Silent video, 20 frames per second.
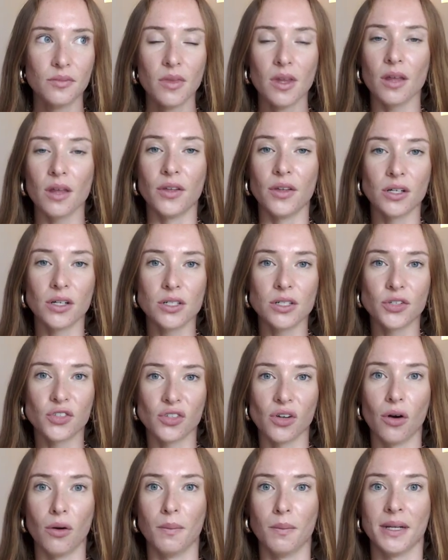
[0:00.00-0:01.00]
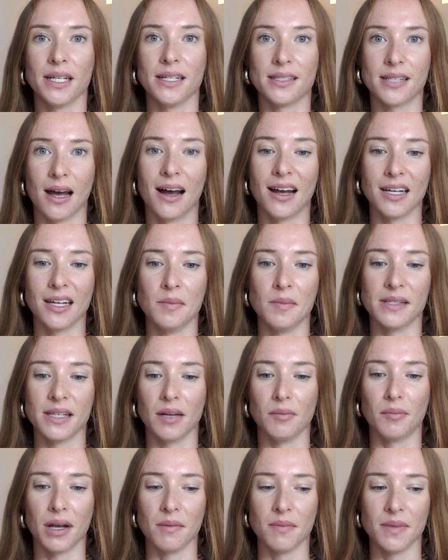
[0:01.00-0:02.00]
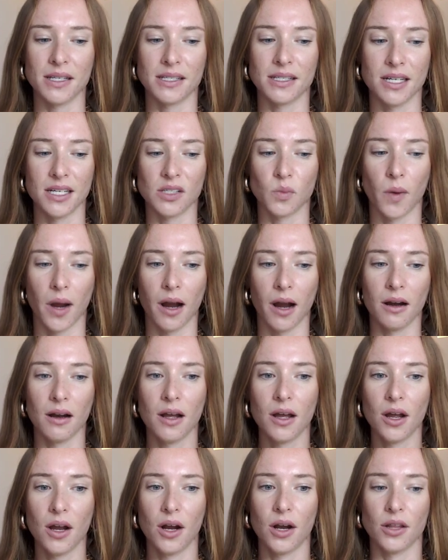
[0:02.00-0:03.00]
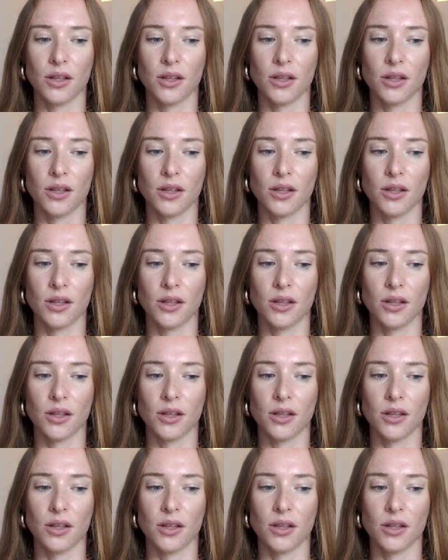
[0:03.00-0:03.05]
There are so many times in my business where